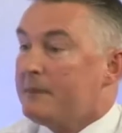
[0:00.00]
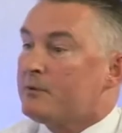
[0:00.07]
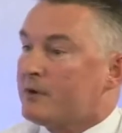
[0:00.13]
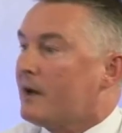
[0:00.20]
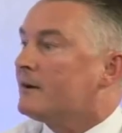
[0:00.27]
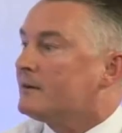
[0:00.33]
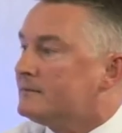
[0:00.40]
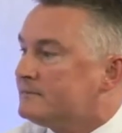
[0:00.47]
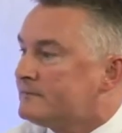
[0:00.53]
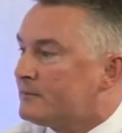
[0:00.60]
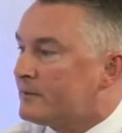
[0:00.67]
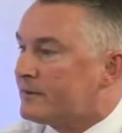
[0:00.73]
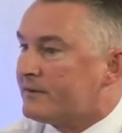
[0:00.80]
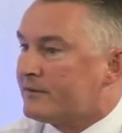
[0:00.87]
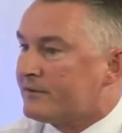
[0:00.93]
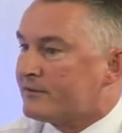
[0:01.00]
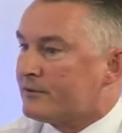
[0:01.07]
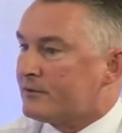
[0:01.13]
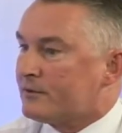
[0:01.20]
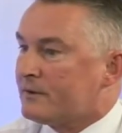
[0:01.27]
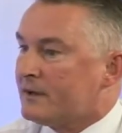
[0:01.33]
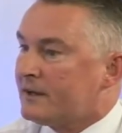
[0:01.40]
go within the
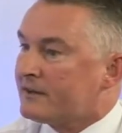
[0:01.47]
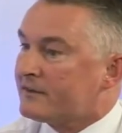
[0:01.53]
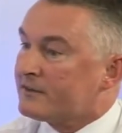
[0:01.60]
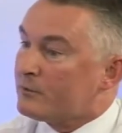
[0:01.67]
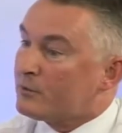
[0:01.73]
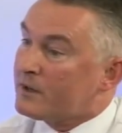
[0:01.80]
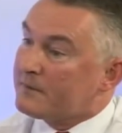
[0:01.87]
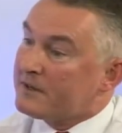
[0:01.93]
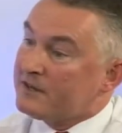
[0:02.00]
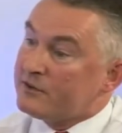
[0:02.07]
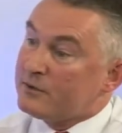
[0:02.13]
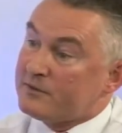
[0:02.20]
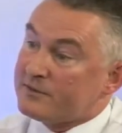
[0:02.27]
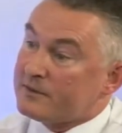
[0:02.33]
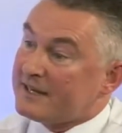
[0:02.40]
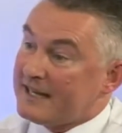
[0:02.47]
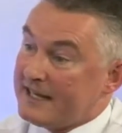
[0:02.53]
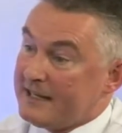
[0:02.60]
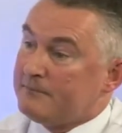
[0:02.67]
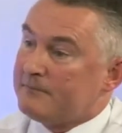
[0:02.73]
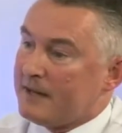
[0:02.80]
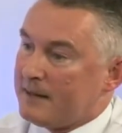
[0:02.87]
store? Because what I'm going to do is I'm going to
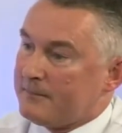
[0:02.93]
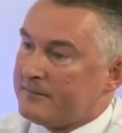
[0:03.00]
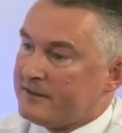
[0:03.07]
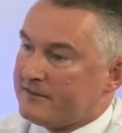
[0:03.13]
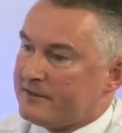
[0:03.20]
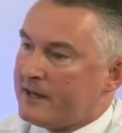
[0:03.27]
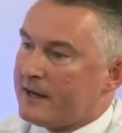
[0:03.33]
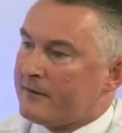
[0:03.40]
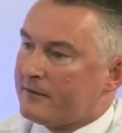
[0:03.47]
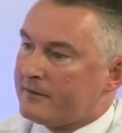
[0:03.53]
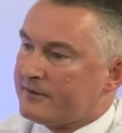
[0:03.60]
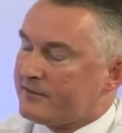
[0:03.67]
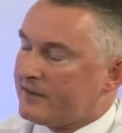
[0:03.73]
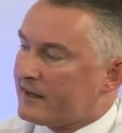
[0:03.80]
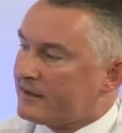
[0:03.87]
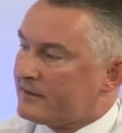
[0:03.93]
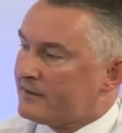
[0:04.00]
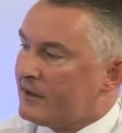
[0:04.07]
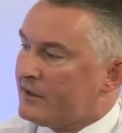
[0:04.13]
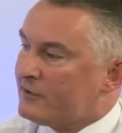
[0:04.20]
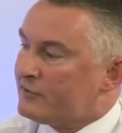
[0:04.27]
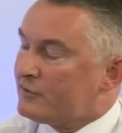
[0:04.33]
heat map this area in a second.
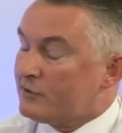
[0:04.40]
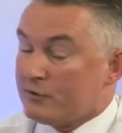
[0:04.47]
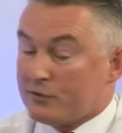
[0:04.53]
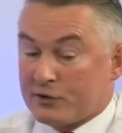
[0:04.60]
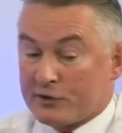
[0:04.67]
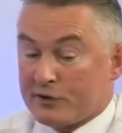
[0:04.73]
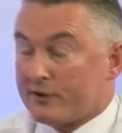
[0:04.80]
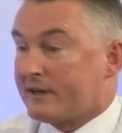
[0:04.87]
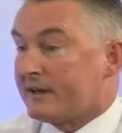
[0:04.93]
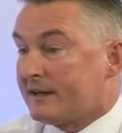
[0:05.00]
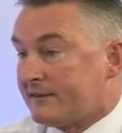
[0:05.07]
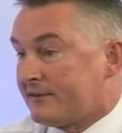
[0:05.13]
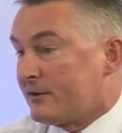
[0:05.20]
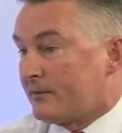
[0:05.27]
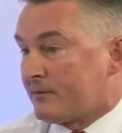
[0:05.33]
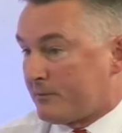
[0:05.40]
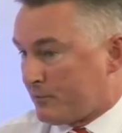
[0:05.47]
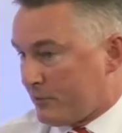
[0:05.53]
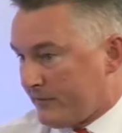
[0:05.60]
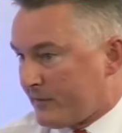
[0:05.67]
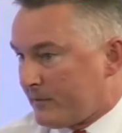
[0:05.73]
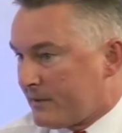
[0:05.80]
So you could look at it in terms of
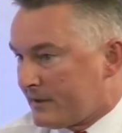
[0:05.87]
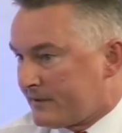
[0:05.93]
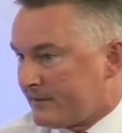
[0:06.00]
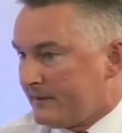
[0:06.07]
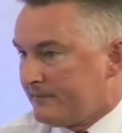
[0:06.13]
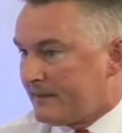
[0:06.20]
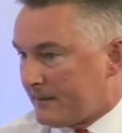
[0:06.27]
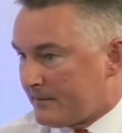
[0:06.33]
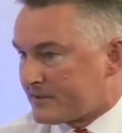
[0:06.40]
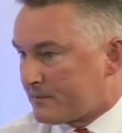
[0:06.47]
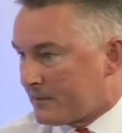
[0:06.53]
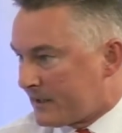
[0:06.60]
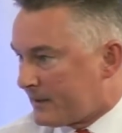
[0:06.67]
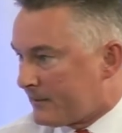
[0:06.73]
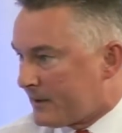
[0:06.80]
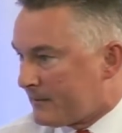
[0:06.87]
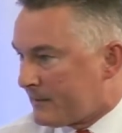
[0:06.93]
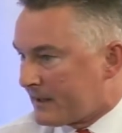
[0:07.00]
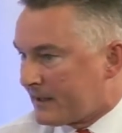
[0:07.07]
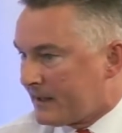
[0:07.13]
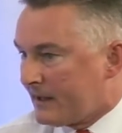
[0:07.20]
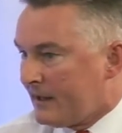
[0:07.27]
profitability, how much money am I
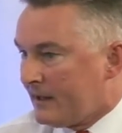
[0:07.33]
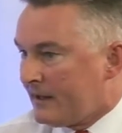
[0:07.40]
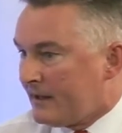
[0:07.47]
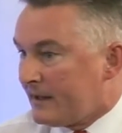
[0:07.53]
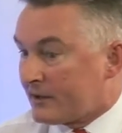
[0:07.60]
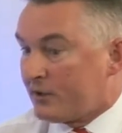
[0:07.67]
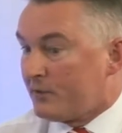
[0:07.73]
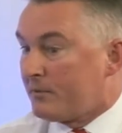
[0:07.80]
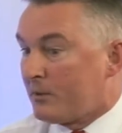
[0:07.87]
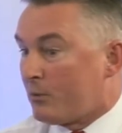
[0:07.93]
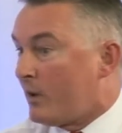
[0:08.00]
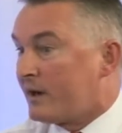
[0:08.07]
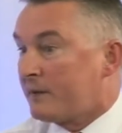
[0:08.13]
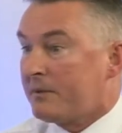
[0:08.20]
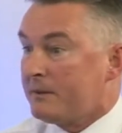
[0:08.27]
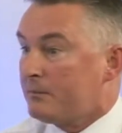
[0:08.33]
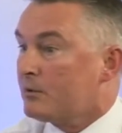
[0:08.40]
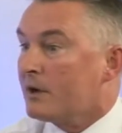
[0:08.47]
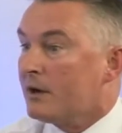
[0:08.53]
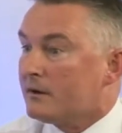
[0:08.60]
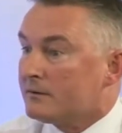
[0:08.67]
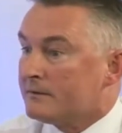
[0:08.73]
making? It could be, where do people
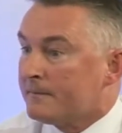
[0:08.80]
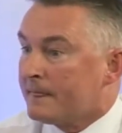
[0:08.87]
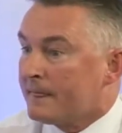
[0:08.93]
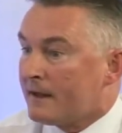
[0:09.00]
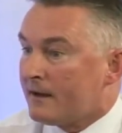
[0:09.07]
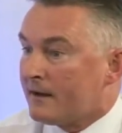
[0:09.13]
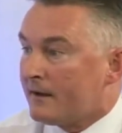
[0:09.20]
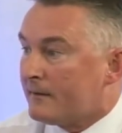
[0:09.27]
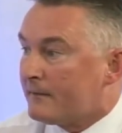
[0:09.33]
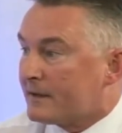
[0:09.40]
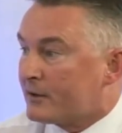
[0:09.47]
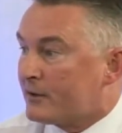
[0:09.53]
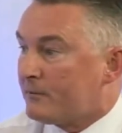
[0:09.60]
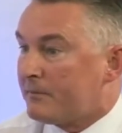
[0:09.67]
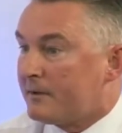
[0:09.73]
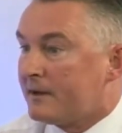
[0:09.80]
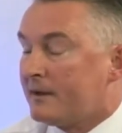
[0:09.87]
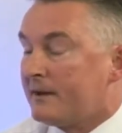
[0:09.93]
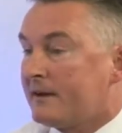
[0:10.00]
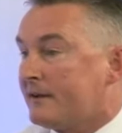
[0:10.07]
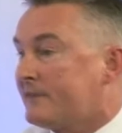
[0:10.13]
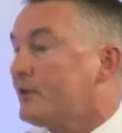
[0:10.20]
go? It could be
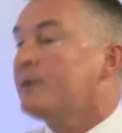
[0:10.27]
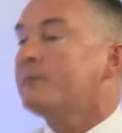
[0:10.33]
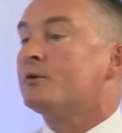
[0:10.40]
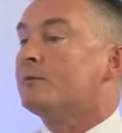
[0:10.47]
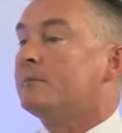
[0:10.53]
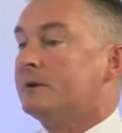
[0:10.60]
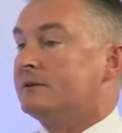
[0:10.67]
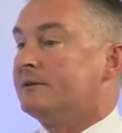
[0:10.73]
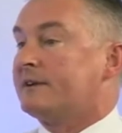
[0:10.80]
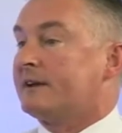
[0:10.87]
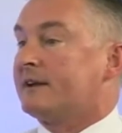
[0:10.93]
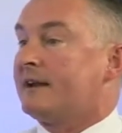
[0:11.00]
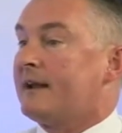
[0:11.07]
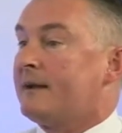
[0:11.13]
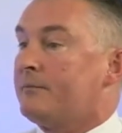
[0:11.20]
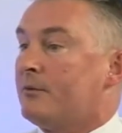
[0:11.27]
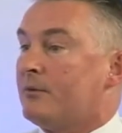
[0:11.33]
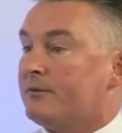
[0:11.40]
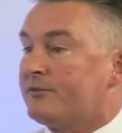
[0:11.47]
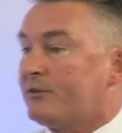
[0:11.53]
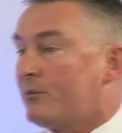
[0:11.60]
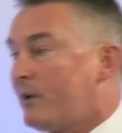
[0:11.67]
a terminal building at an
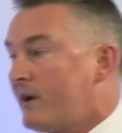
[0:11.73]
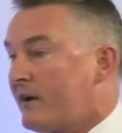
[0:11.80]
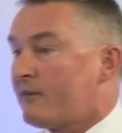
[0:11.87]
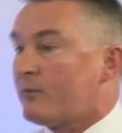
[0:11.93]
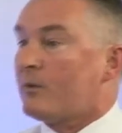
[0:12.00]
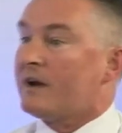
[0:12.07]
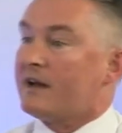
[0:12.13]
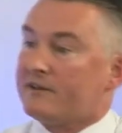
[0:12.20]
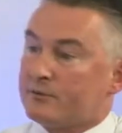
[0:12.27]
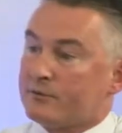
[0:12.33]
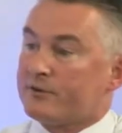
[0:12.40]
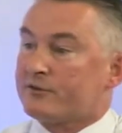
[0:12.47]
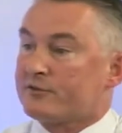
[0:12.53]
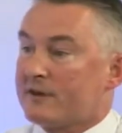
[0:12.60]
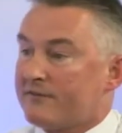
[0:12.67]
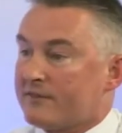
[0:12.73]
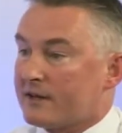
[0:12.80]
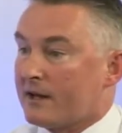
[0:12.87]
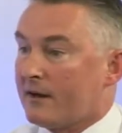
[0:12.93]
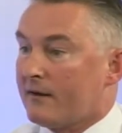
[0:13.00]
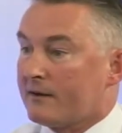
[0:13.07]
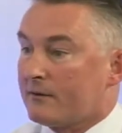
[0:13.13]
airport, so where's all the traffic
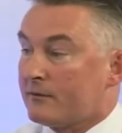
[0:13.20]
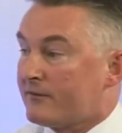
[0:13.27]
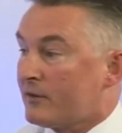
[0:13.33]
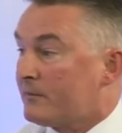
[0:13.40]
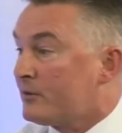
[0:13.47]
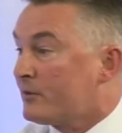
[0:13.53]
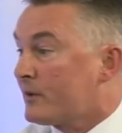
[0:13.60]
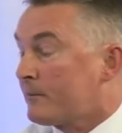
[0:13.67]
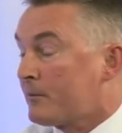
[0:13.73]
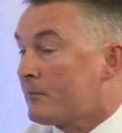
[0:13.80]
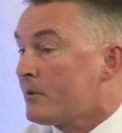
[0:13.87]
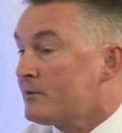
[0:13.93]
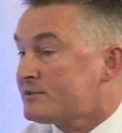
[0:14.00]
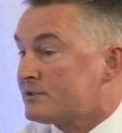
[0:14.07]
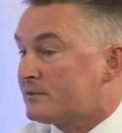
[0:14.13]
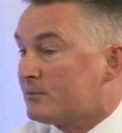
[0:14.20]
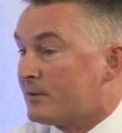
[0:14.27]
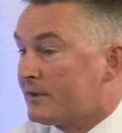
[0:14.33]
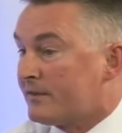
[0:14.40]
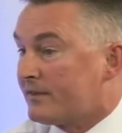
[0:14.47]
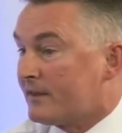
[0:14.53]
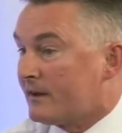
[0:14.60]
going? Or if I'm doing a promotion
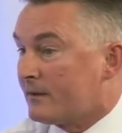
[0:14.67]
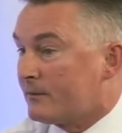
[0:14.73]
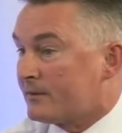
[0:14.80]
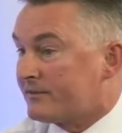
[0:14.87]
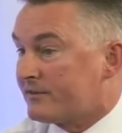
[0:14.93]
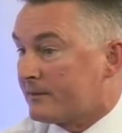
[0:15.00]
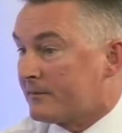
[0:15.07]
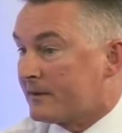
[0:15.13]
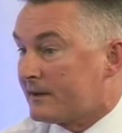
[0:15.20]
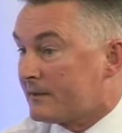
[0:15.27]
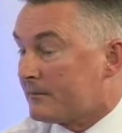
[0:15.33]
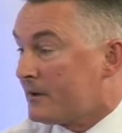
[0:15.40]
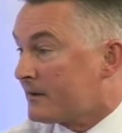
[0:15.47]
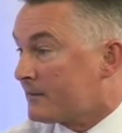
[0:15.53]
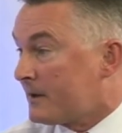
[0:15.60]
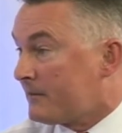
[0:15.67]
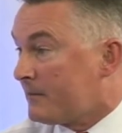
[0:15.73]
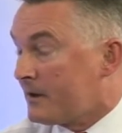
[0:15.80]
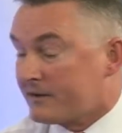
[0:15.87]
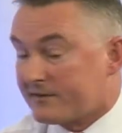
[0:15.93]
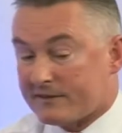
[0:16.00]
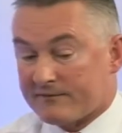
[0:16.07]
with somebody, our
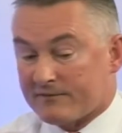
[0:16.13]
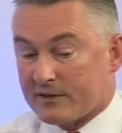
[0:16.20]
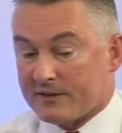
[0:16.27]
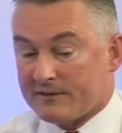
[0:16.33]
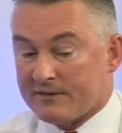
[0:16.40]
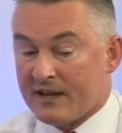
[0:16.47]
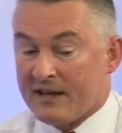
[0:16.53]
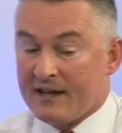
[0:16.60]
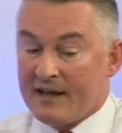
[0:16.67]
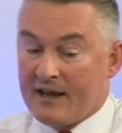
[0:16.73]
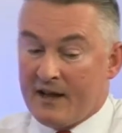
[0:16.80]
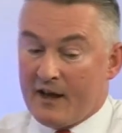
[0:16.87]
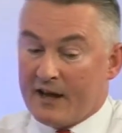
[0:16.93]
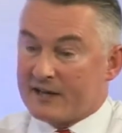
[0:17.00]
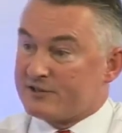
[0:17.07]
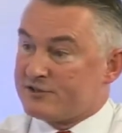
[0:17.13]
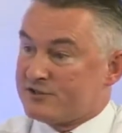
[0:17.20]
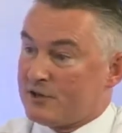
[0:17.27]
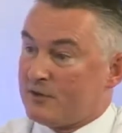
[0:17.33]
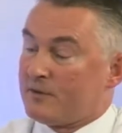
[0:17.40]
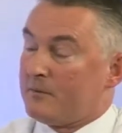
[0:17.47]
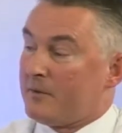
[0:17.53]
marketing friends, I can
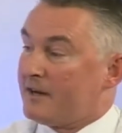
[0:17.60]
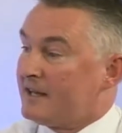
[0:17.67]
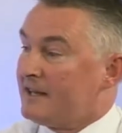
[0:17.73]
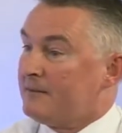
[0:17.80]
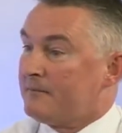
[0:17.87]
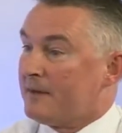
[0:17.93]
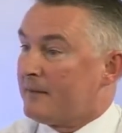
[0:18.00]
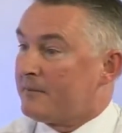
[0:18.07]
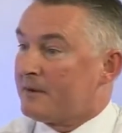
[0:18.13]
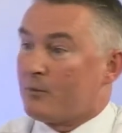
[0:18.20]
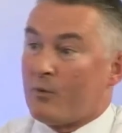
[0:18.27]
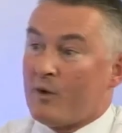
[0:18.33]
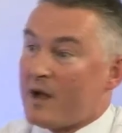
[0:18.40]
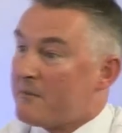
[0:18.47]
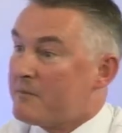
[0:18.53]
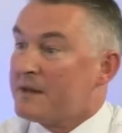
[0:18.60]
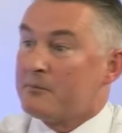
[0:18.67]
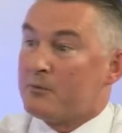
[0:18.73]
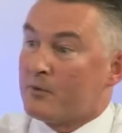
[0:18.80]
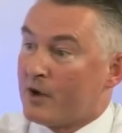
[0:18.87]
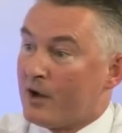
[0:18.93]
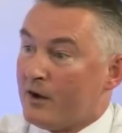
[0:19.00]
show them by heat mapping where
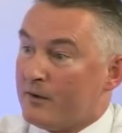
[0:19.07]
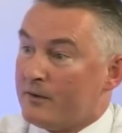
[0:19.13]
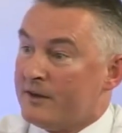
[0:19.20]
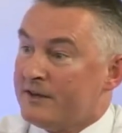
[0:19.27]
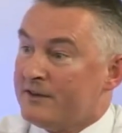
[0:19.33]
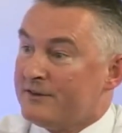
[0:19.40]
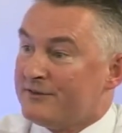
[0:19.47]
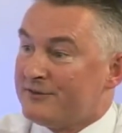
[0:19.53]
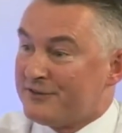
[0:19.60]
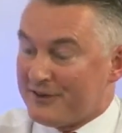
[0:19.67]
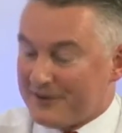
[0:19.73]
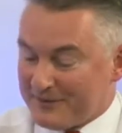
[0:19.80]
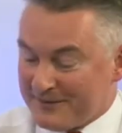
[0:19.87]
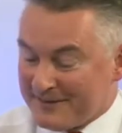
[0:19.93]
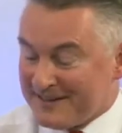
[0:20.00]
people go. So